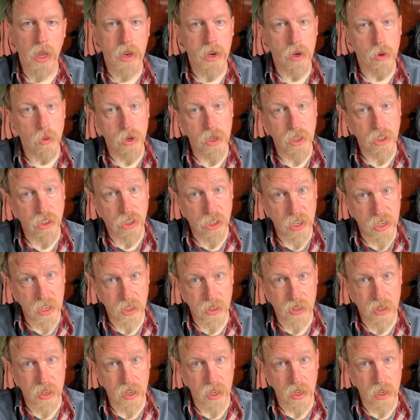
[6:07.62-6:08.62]
don't want to
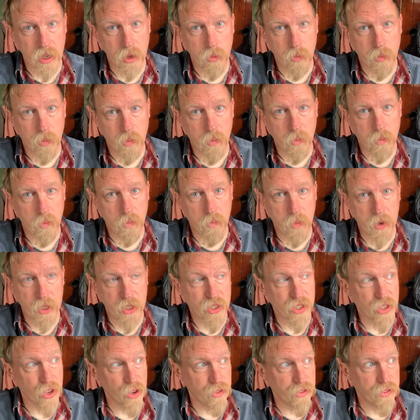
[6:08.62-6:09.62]
jinx it, but
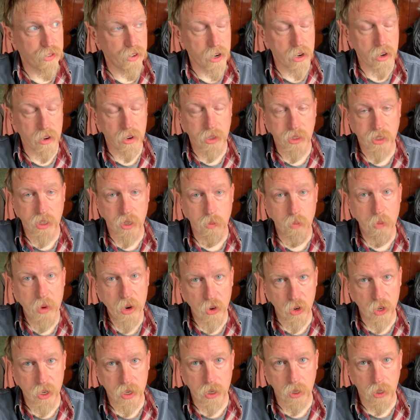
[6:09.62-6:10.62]
so far it's a
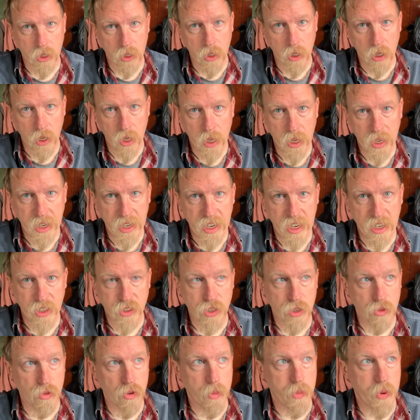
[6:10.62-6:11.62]
miracle.
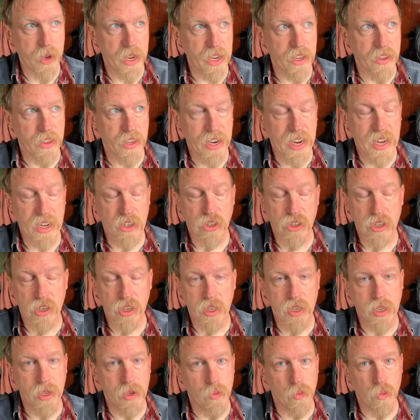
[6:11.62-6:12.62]
It's a repair that
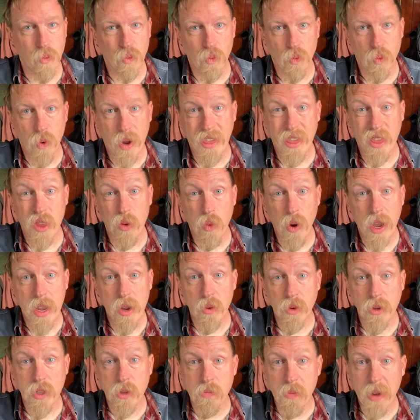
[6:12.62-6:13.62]
actually went the way
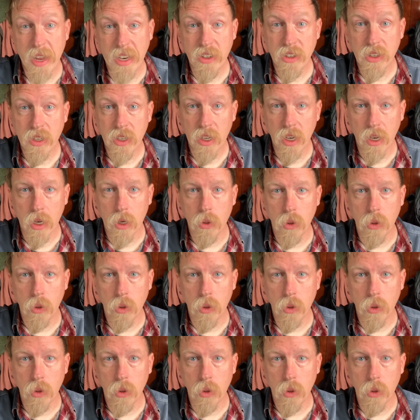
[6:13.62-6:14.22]
it was meant to go.